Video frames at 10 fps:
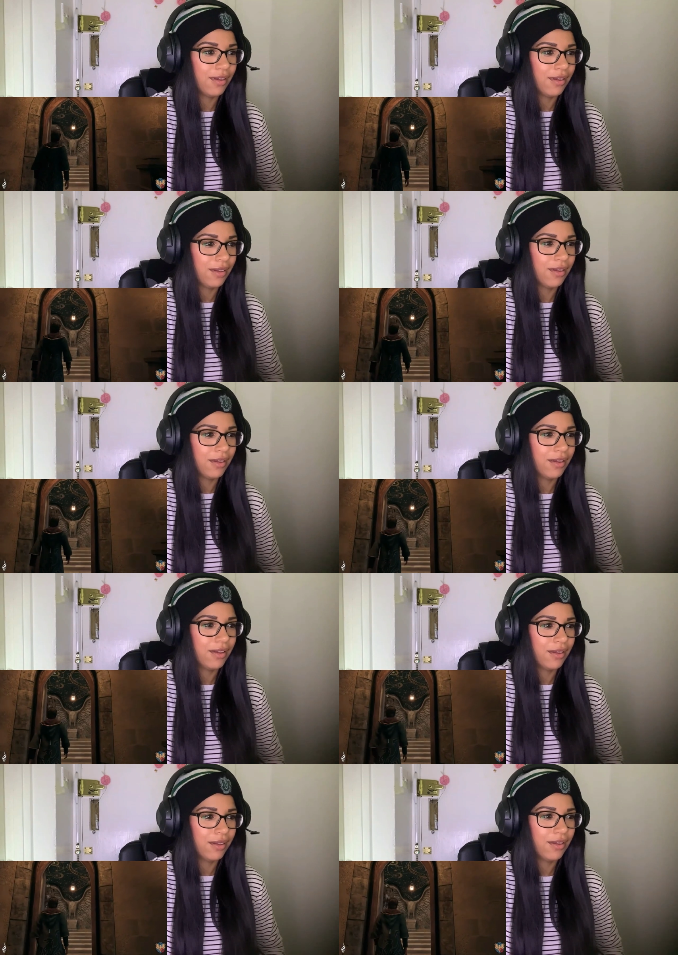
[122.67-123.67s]

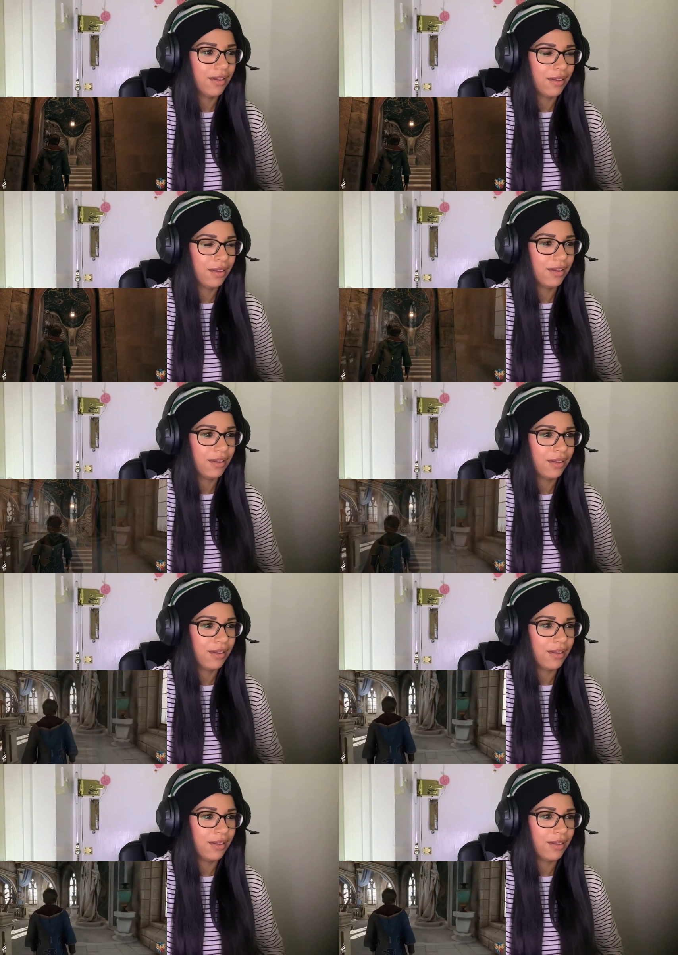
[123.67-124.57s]
(silence)